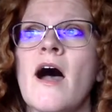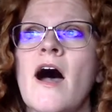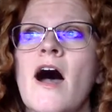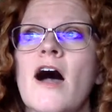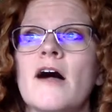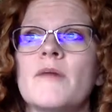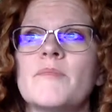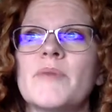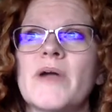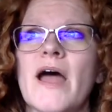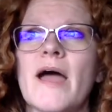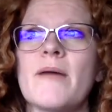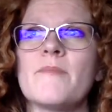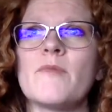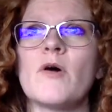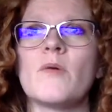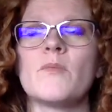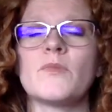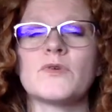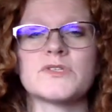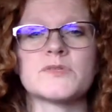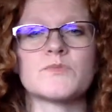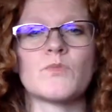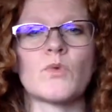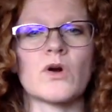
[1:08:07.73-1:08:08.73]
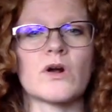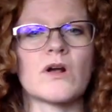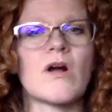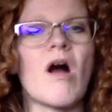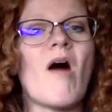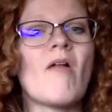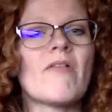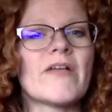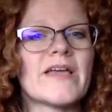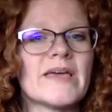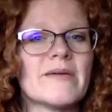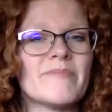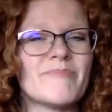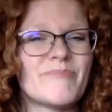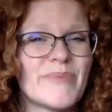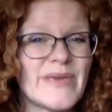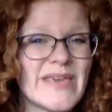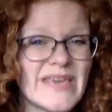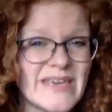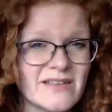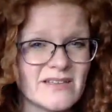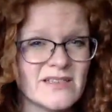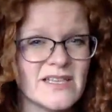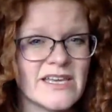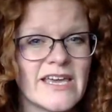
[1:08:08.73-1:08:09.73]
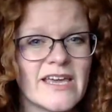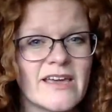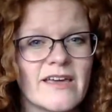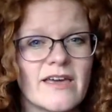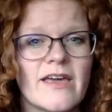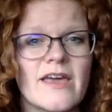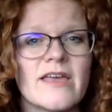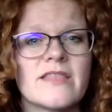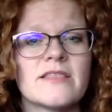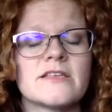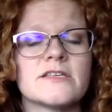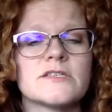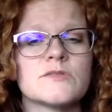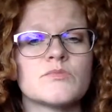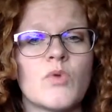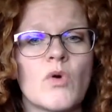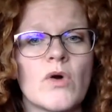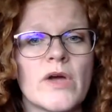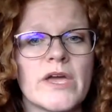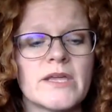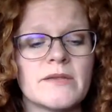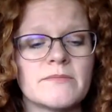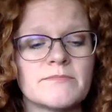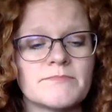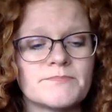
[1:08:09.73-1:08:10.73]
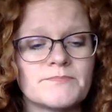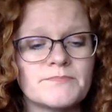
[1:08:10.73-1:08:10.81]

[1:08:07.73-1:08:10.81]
uh, but I'm almost more calling it peeling at this point.